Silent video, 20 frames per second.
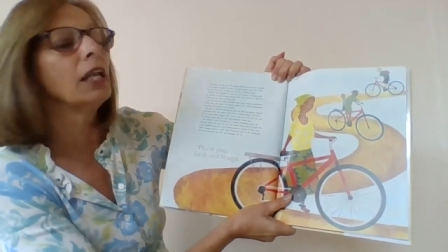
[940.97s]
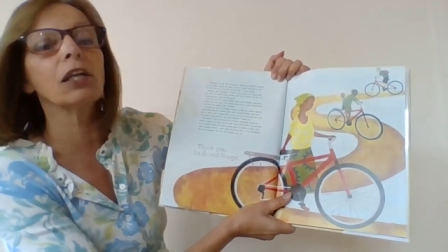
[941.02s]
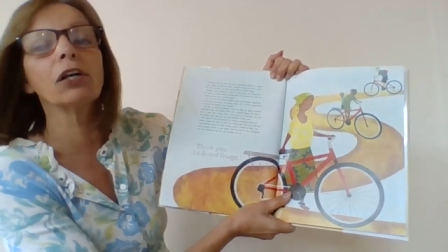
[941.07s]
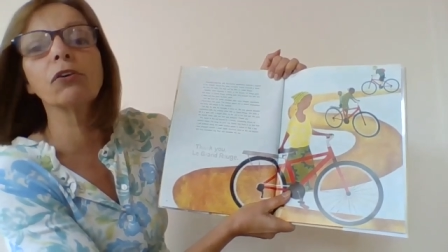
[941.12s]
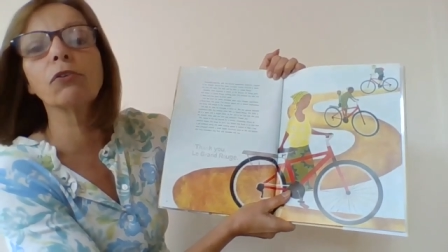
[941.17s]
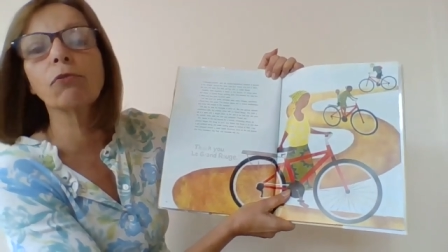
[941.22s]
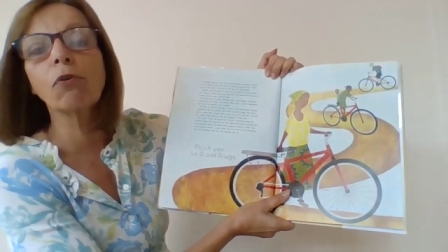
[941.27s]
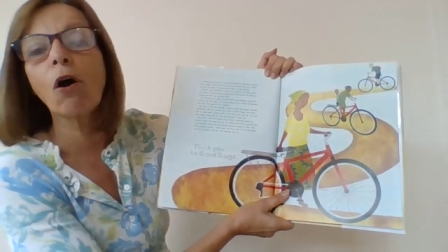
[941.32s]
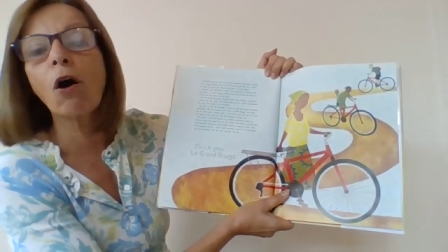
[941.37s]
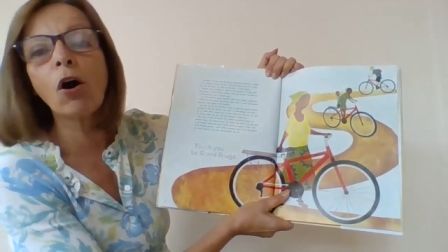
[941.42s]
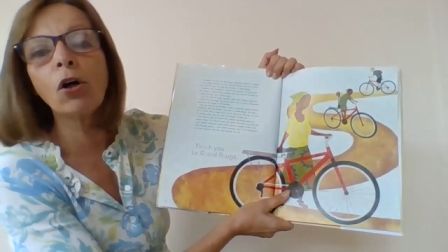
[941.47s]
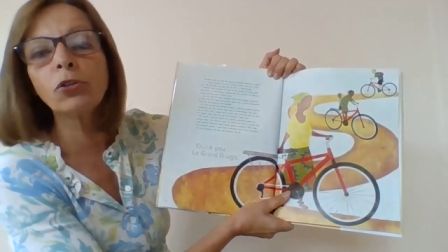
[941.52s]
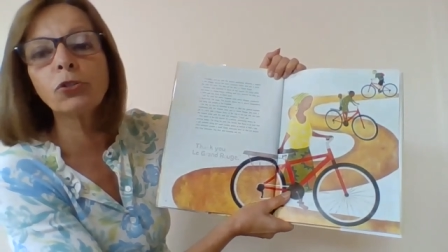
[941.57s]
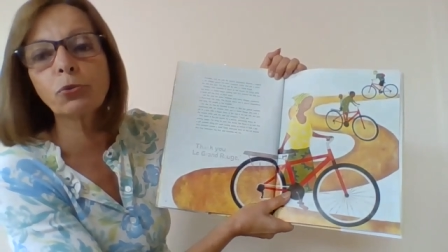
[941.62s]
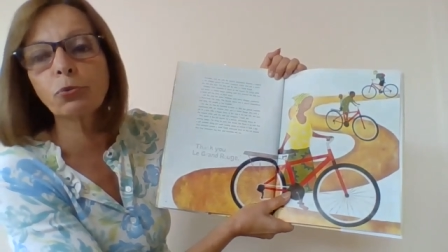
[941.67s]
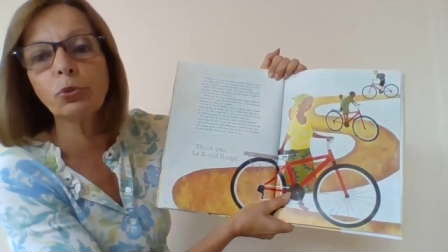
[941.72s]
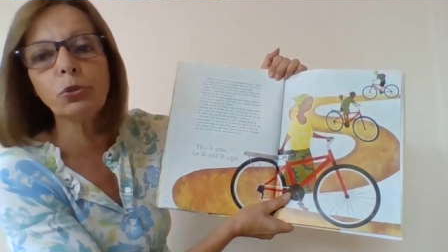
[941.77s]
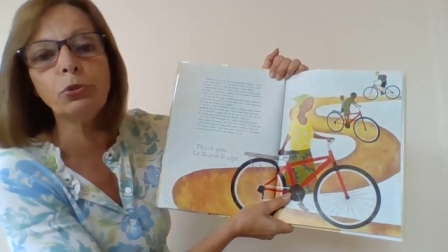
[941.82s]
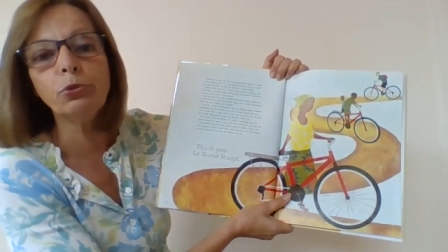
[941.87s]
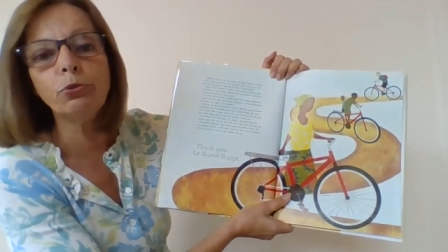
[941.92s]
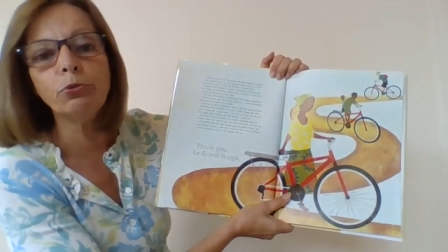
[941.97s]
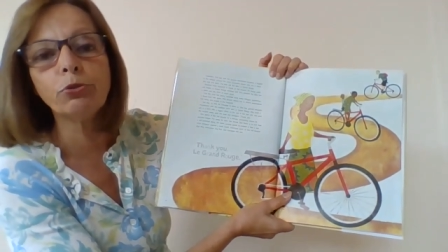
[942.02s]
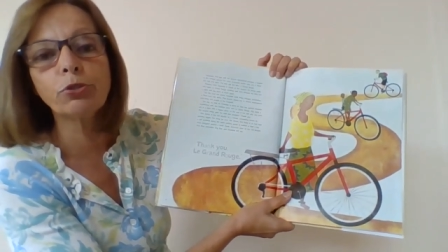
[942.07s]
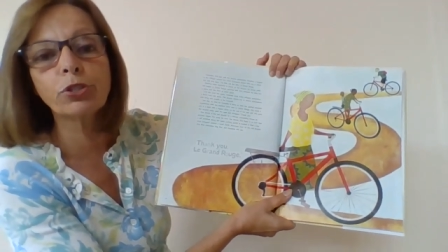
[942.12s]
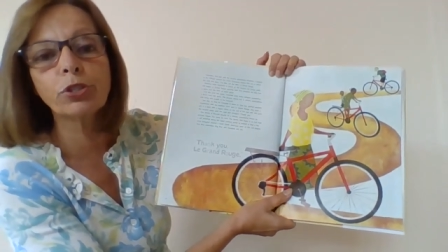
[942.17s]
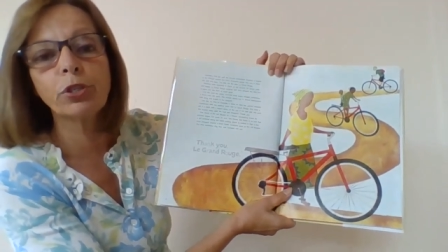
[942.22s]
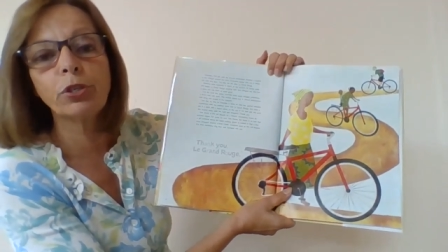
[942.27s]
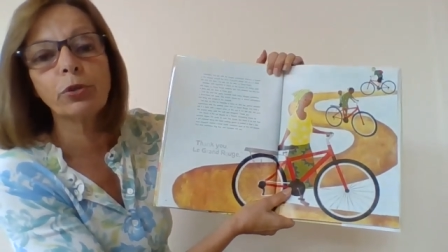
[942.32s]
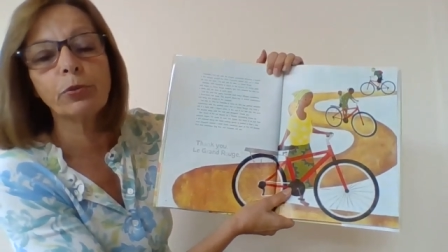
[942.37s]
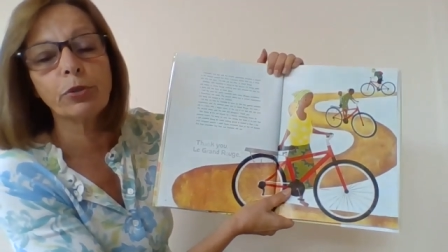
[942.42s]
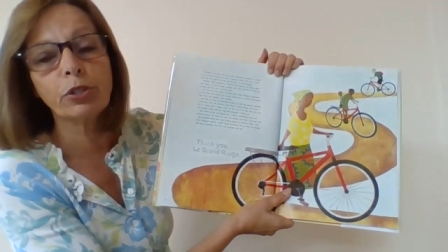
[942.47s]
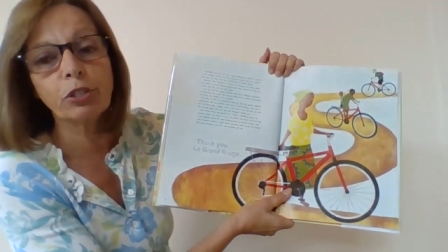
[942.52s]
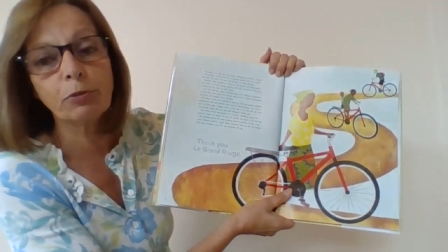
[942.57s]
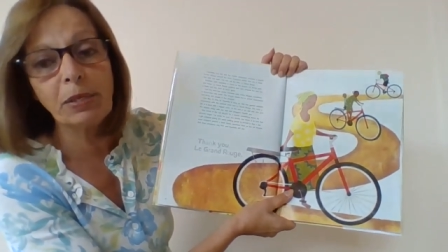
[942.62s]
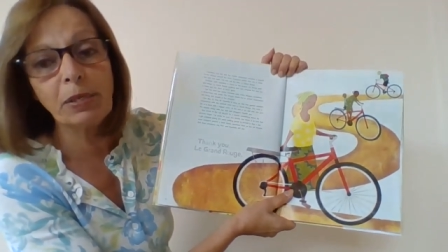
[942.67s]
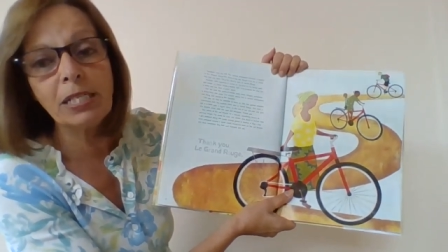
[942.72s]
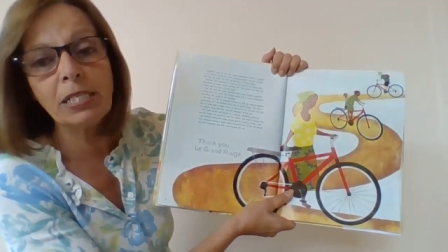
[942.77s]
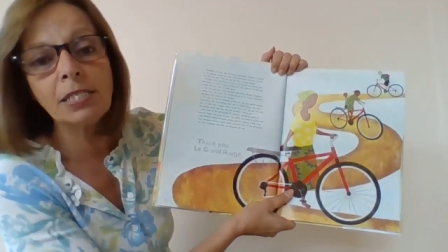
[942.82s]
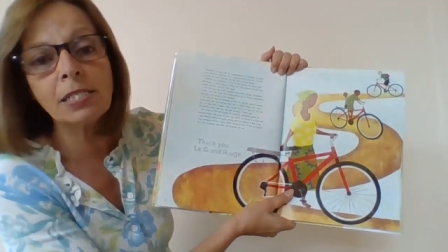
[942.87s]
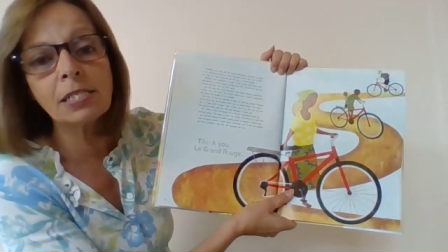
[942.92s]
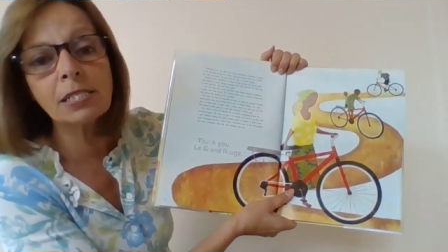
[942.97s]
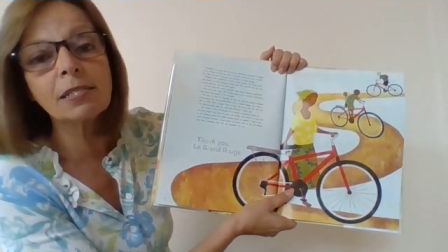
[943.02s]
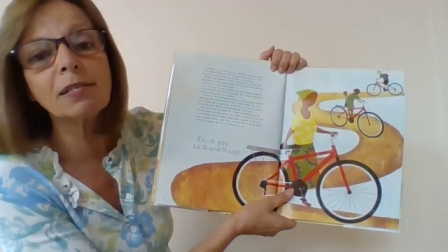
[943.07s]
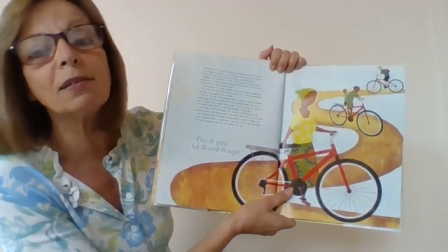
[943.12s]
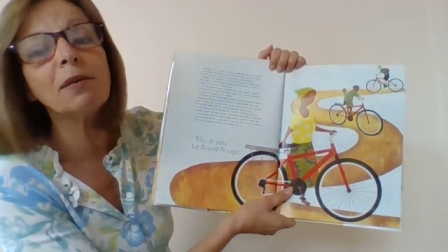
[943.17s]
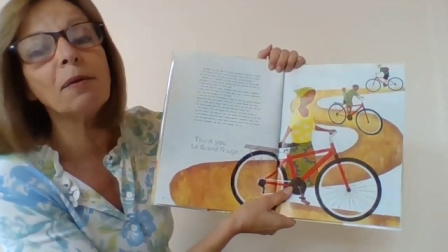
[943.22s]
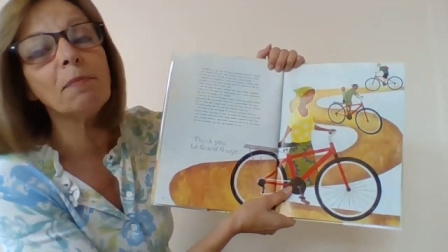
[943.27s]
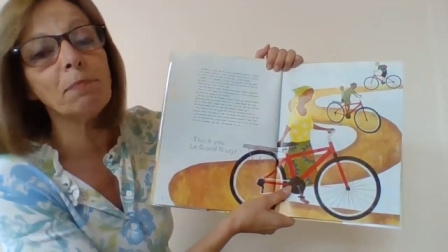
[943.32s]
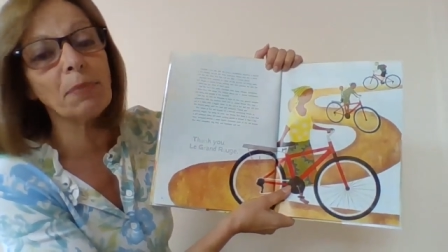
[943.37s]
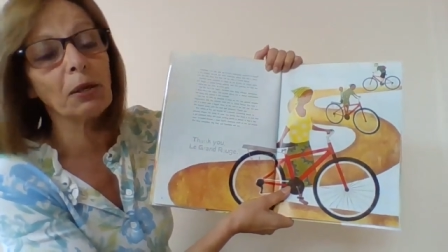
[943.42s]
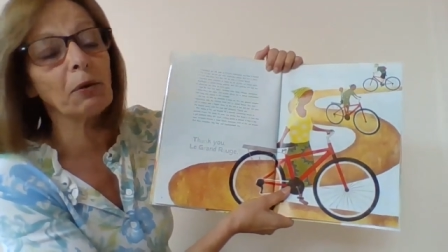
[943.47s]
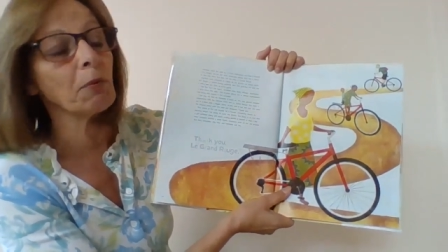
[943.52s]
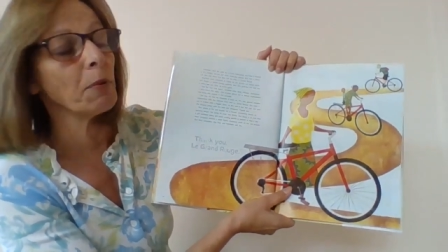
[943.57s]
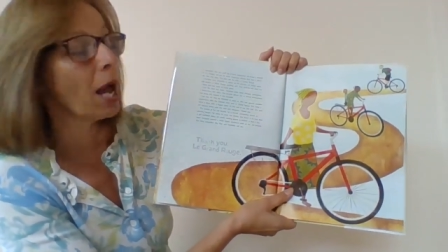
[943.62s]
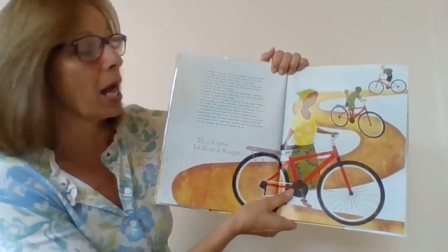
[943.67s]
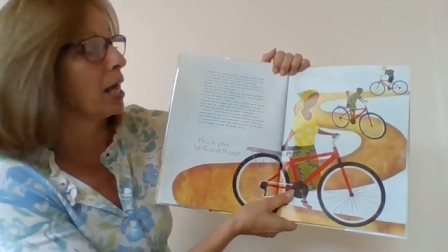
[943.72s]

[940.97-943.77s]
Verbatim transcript: La Grande Rouge, which means Big